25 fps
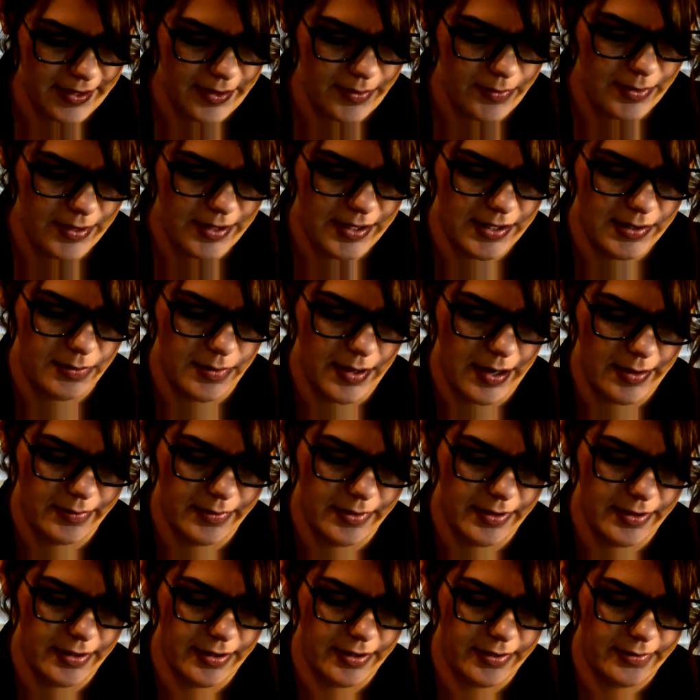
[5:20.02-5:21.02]
What is wet
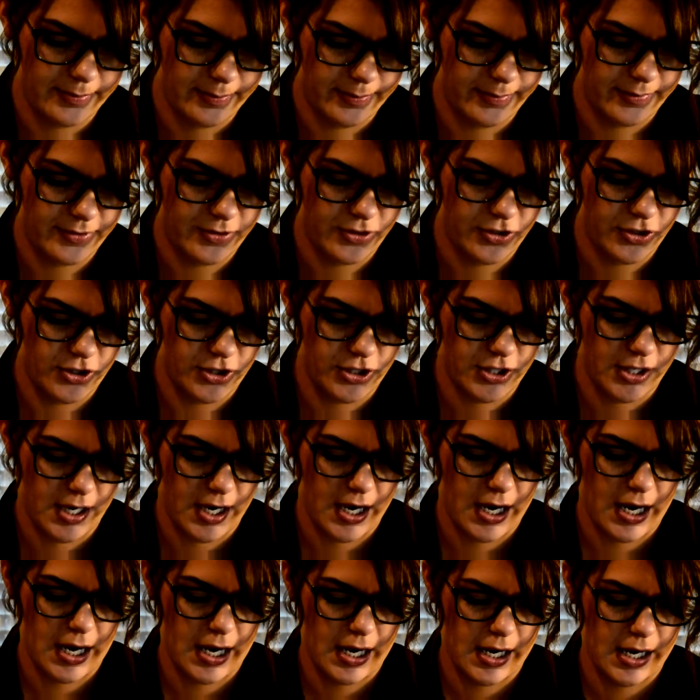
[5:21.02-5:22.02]
work? What is wet work?
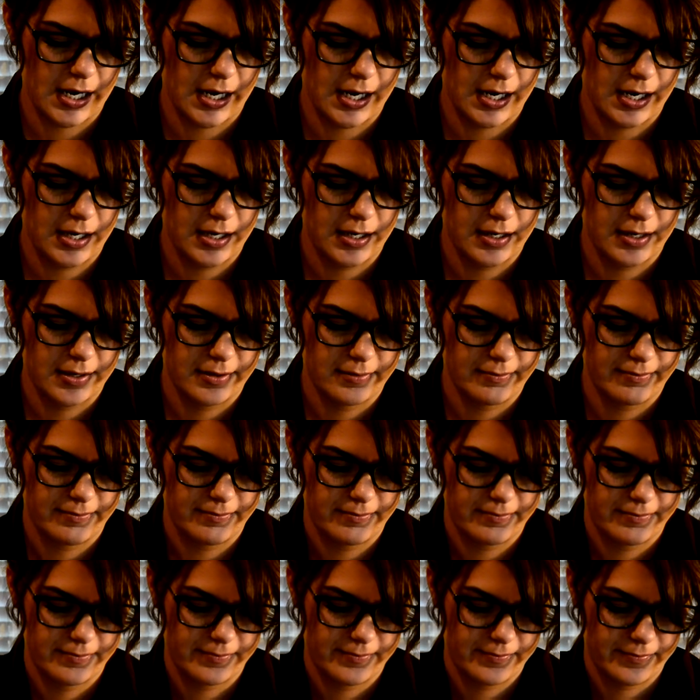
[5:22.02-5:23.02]
We already told the
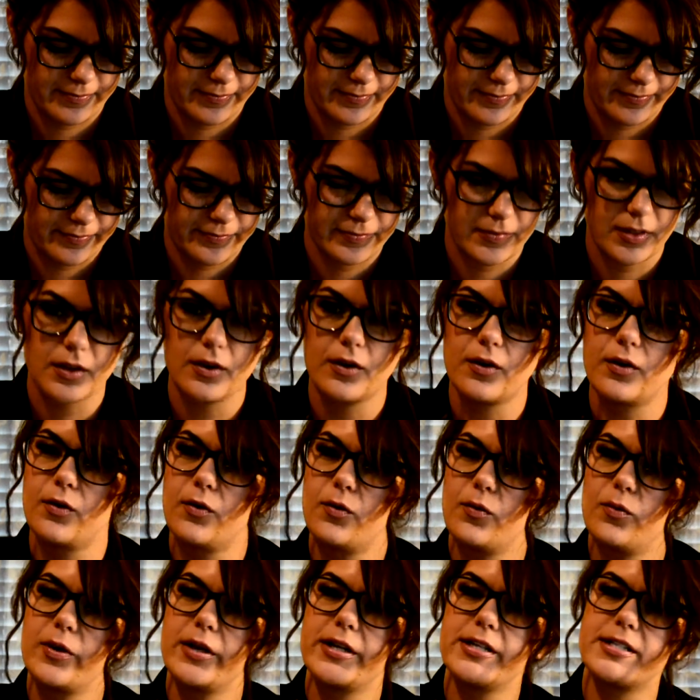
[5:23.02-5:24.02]
non-podcast
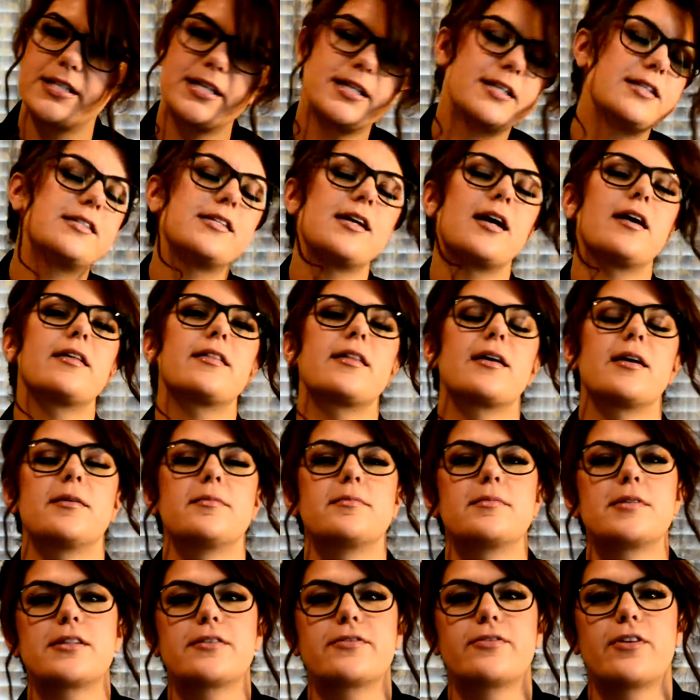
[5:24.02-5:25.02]
people. We did tell
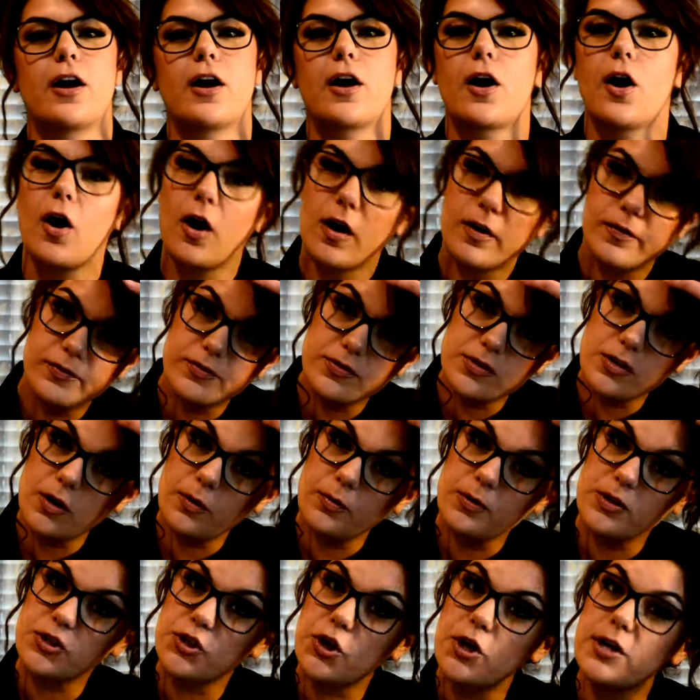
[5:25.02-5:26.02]
them to off, so
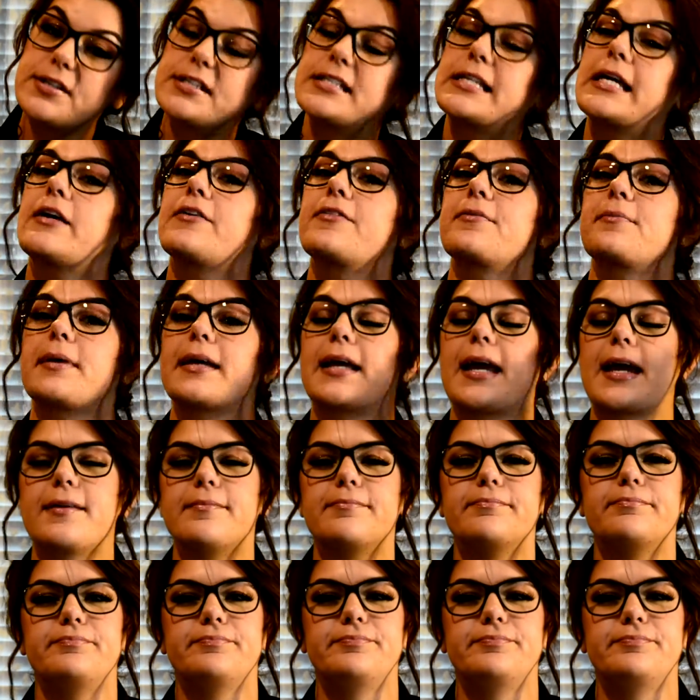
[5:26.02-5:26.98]
we shan't tell them again.